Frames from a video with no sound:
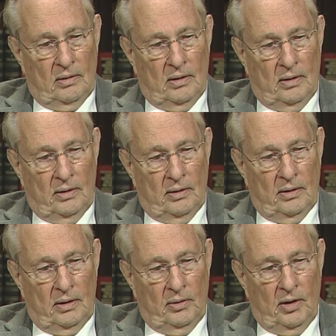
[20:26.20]
Uh,
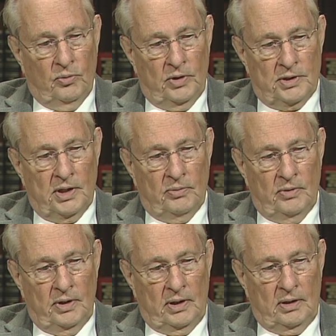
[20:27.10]
it, it, works that
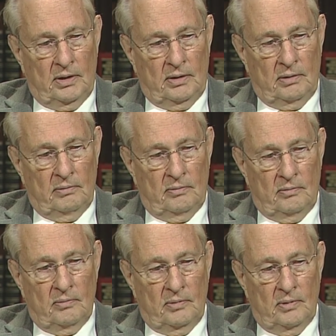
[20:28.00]
way. Uh,
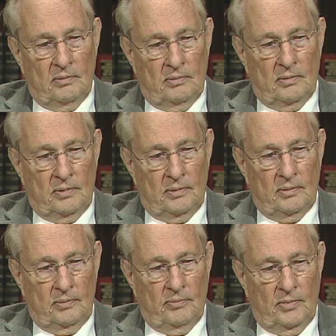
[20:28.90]

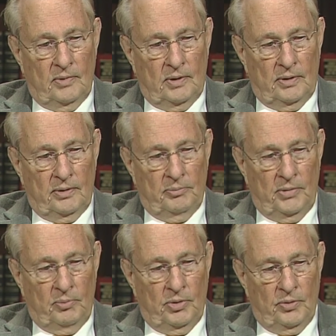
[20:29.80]

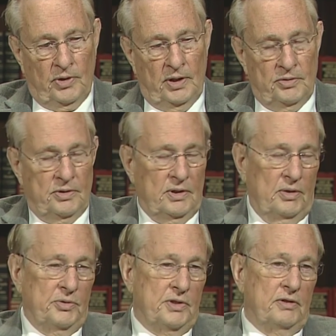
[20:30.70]
in both cases,
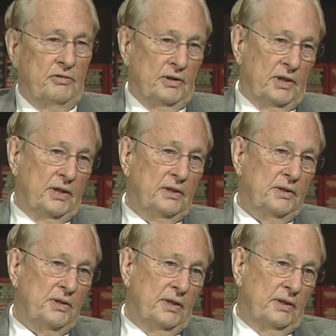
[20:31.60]
I received a
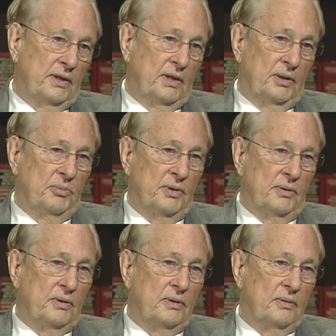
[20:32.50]
letter saying that I had
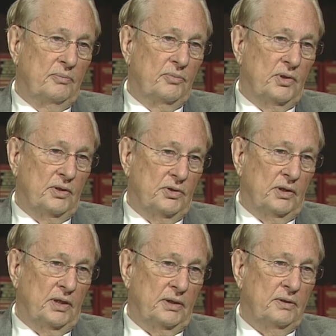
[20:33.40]
been
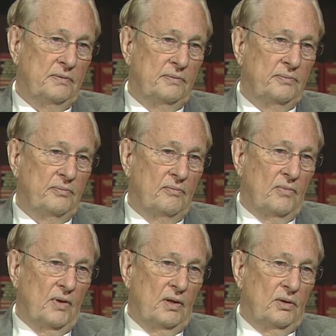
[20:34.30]
selected.
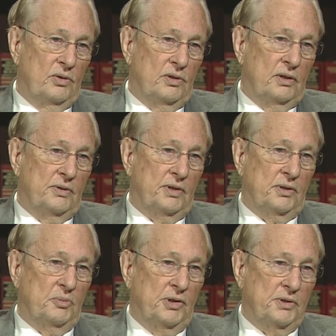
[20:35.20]
-huh. usually
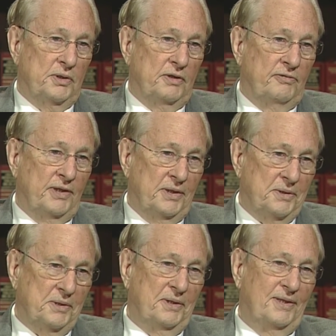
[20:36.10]
six months in
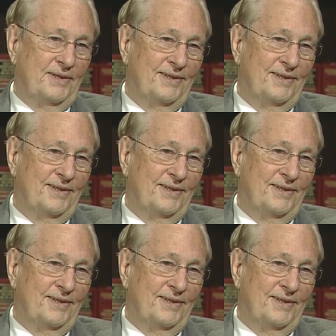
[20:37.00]
advance.